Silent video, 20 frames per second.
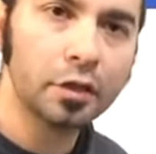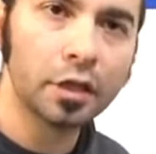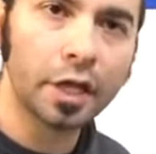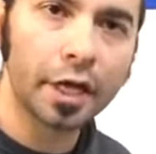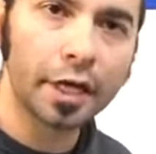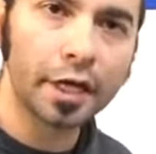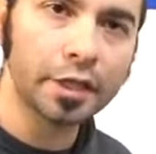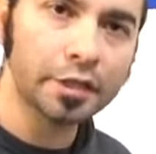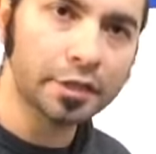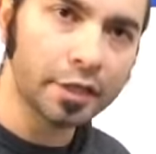
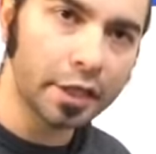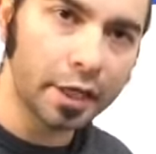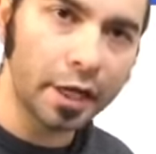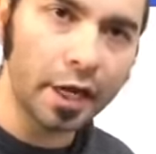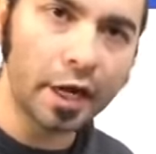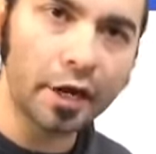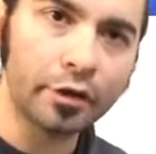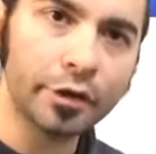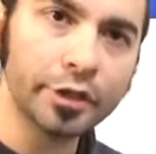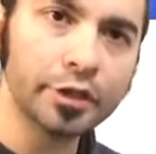Like I said,
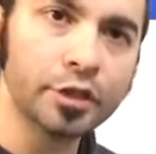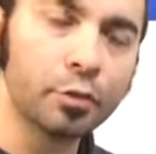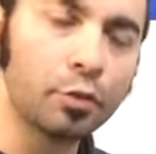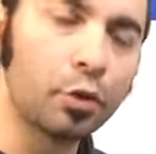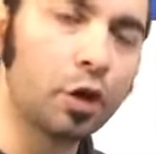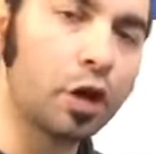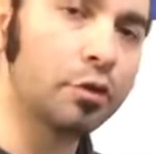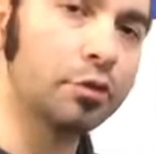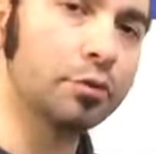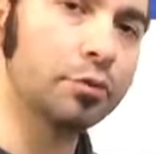air is a
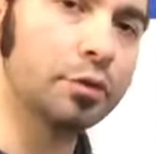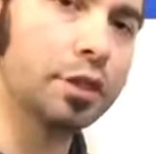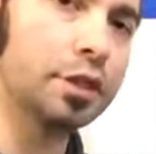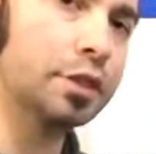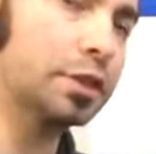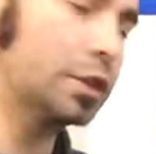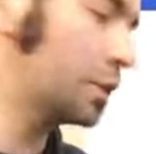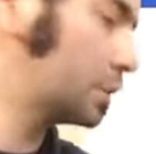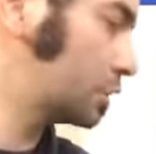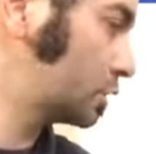problem in
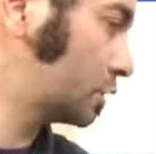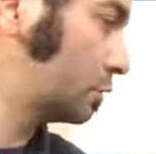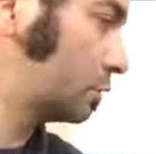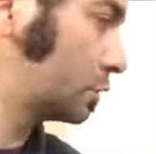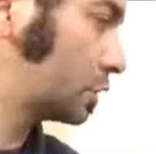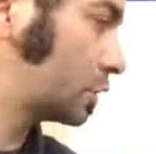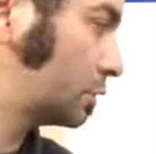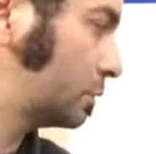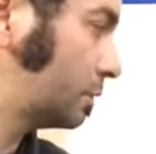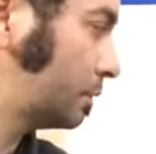these
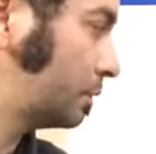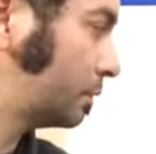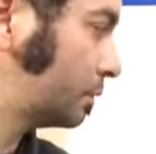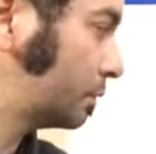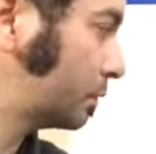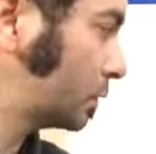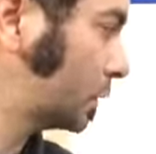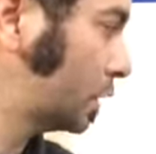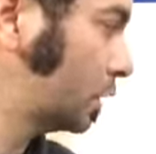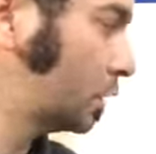systems.
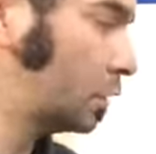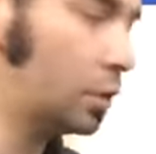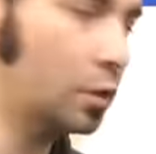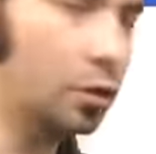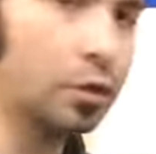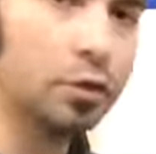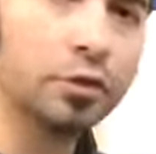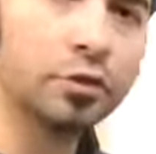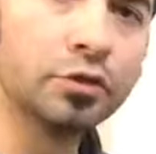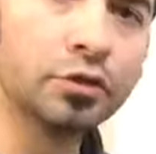
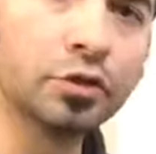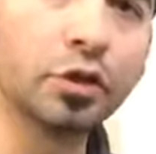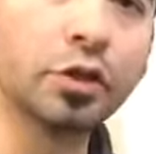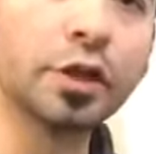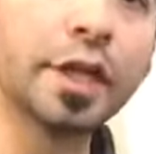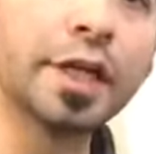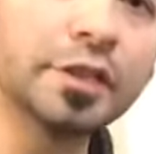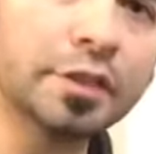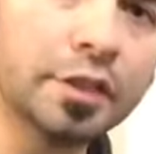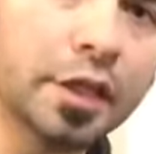So
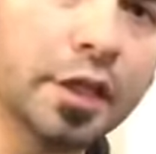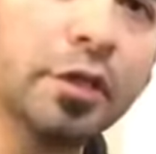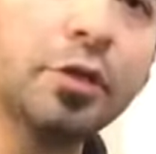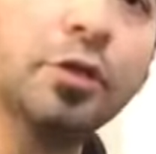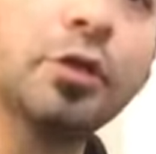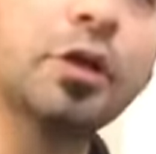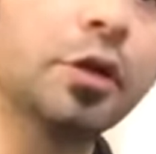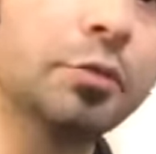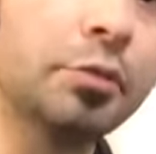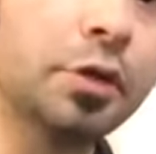let's say
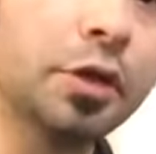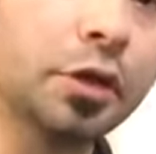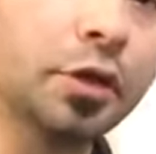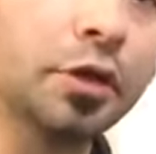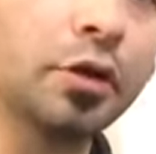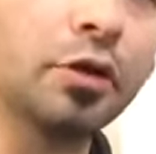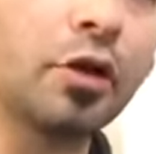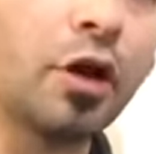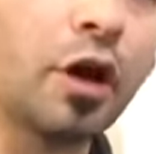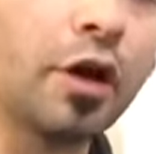you come into
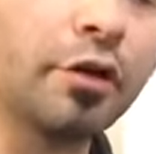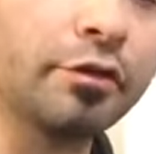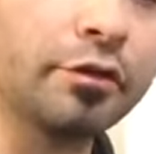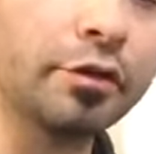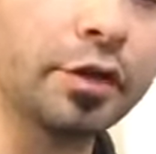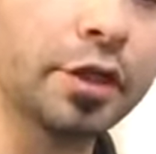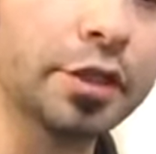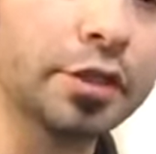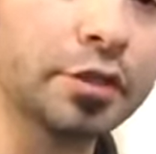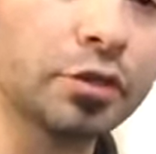your
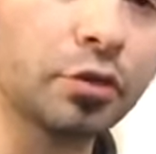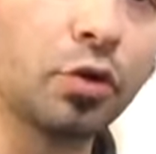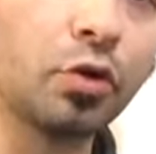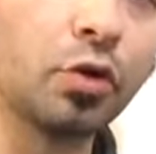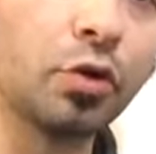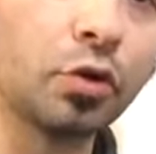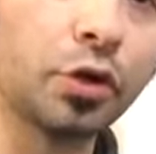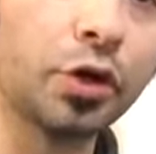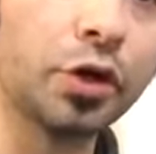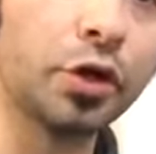office
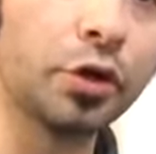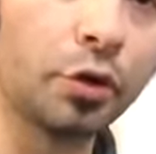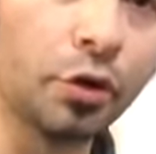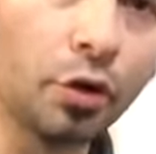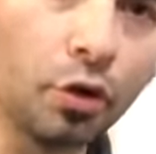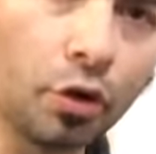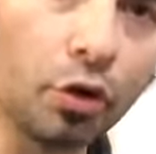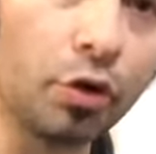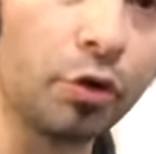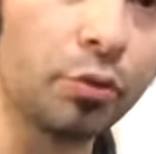or your
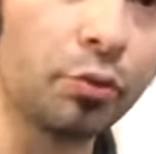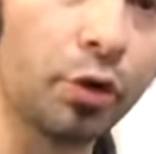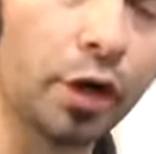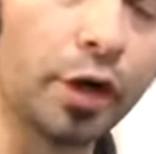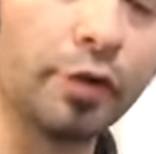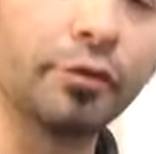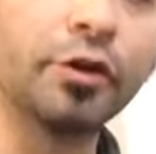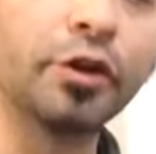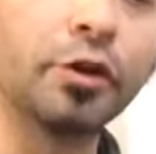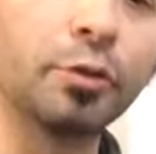home,
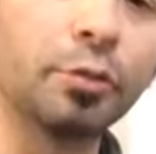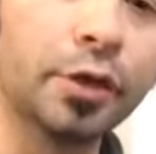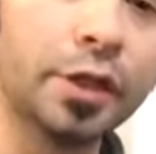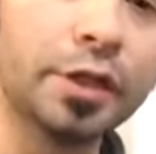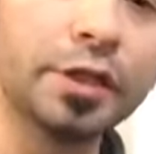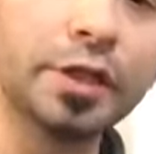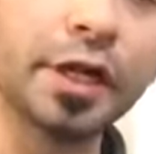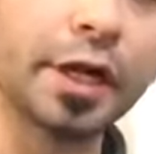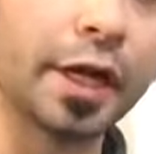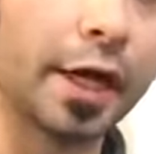wherever you're
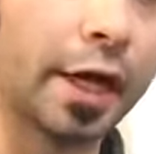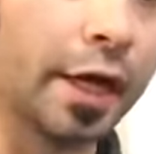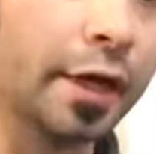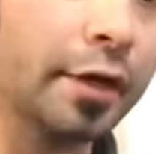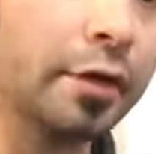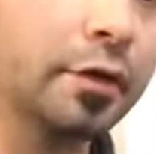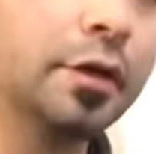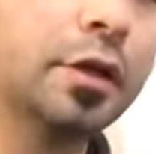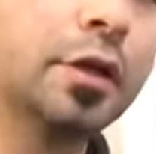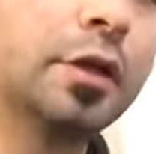printing at,
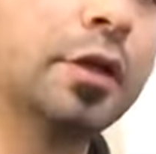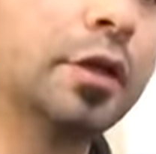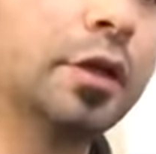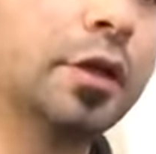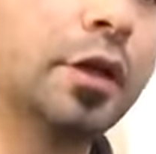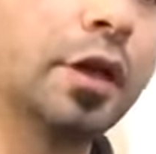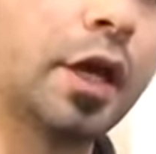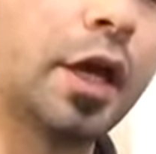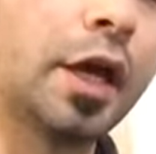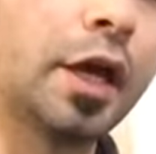
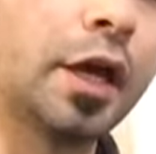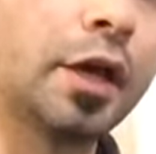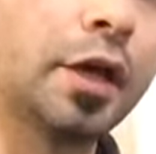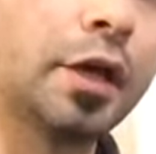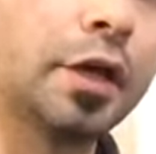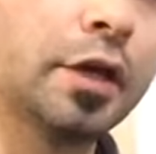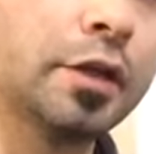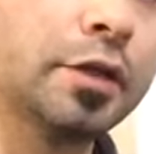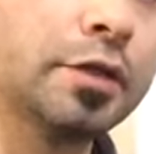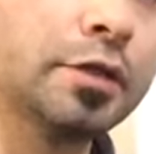
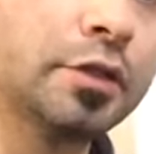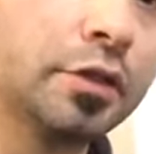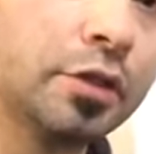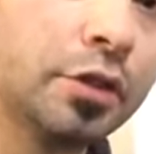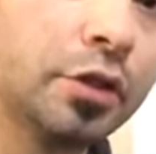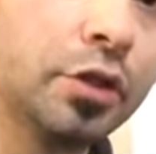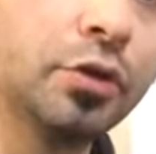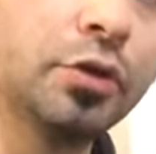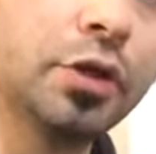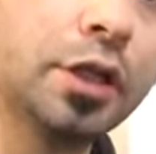and
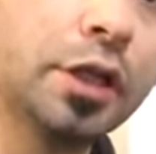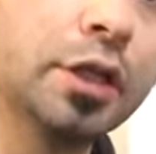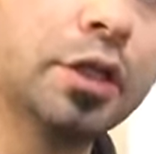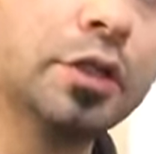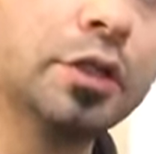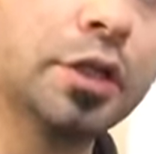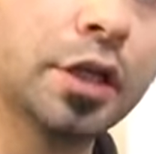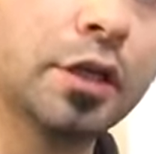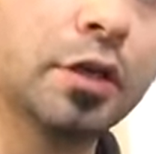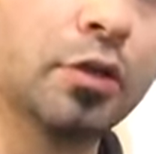you need to
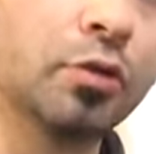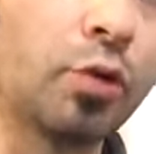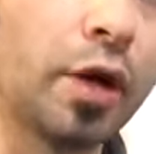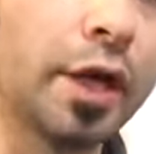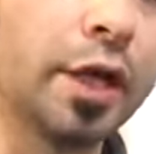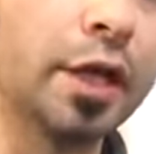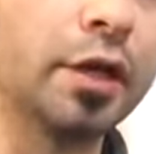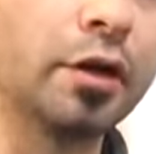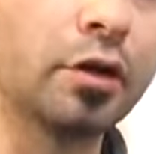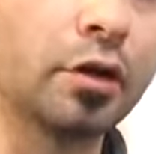shake your
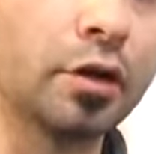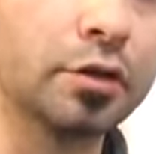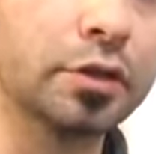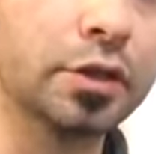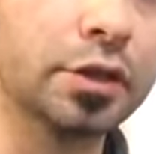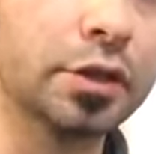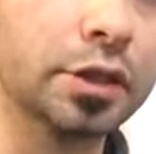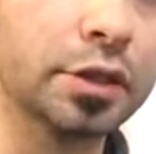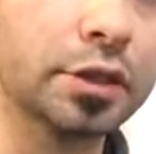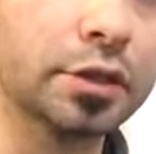white ink
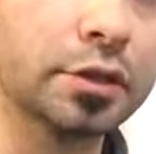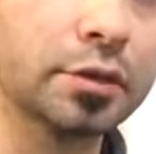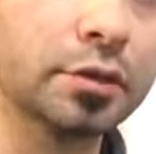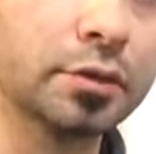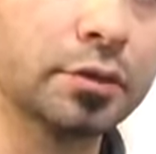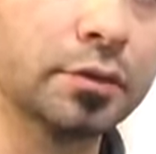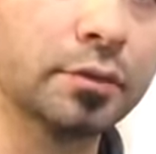cartridges.